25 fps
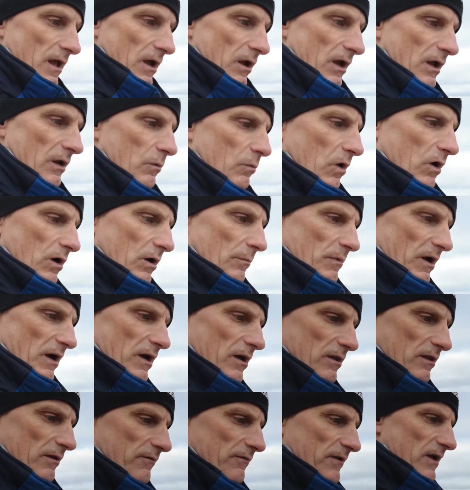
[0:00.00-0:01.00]
in one of my
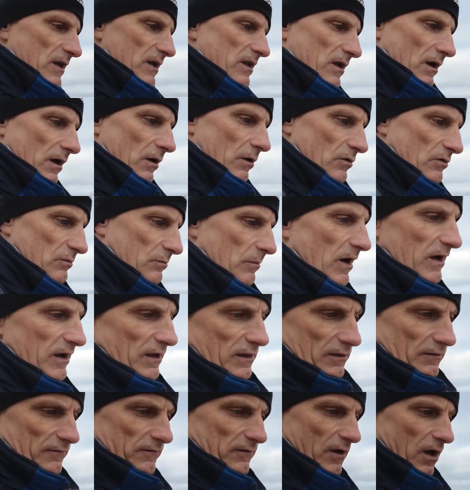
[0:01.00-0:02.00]
other videos, my
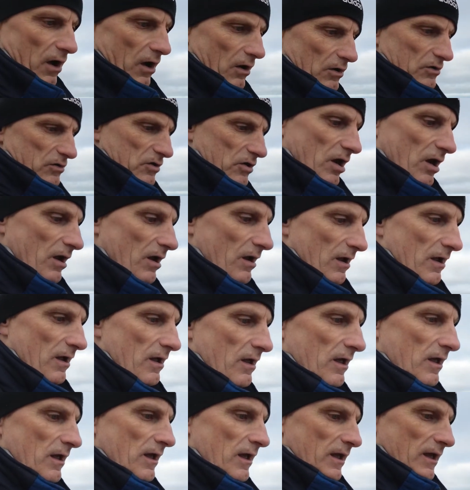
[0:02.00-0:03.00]
other vlogs,
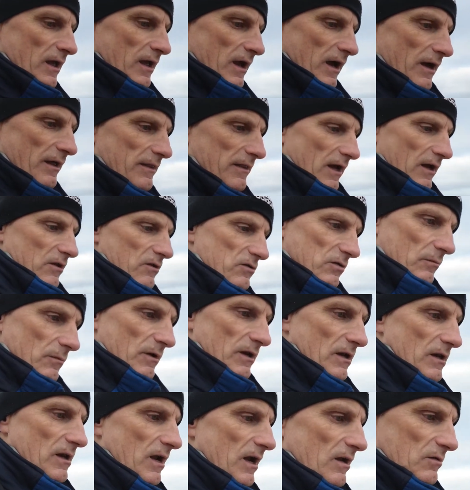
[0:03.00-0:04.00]
at the end
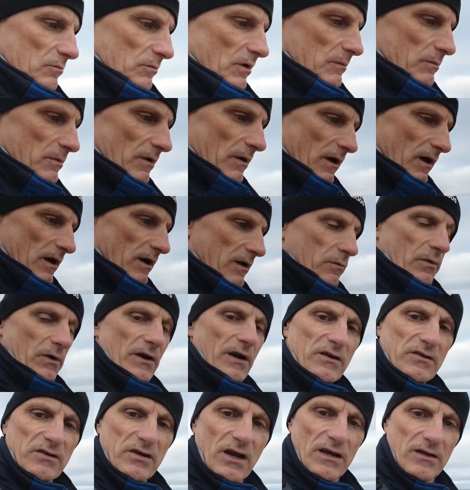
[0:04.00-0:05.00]
somebody did ask me about it, when
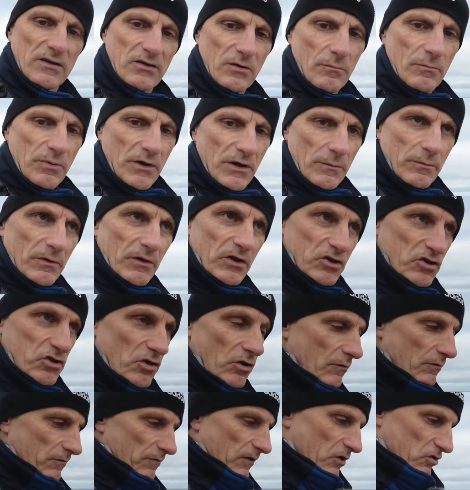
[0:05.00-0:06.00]
I say some people are
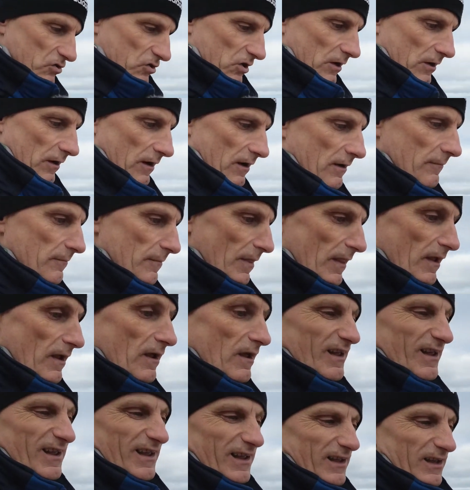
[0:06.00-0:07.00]
too fussy.
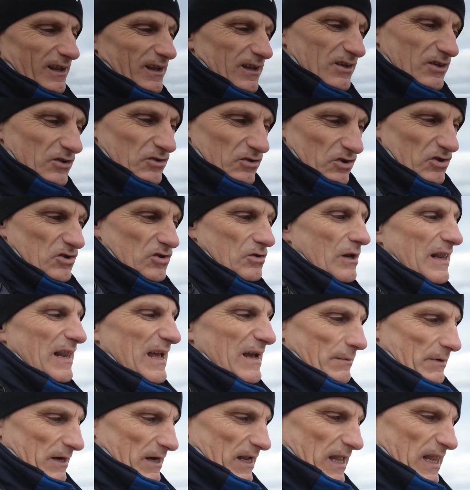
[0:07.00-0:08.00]
Just to
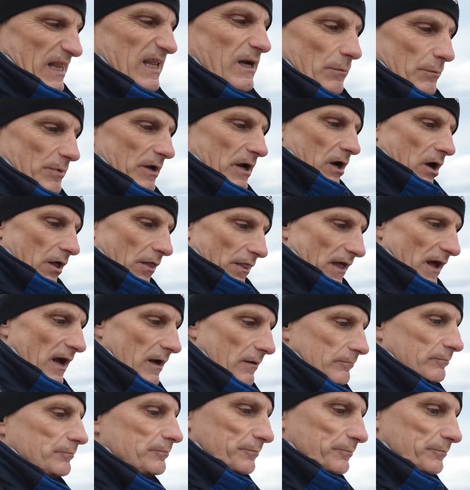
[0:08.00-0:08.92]
elaborate a little bit on that,